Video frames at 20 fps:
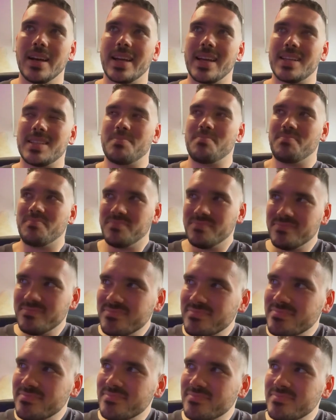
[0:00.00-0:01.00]
guess,
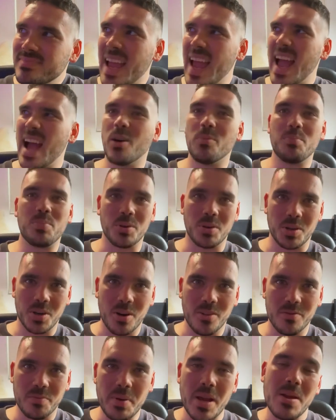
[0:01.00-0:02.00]
output
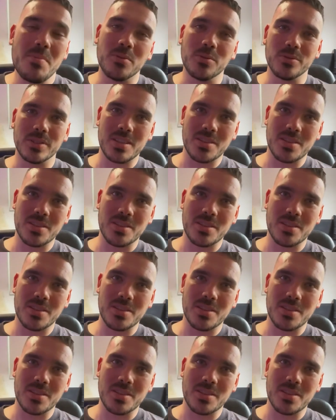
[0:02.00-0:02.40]
of people's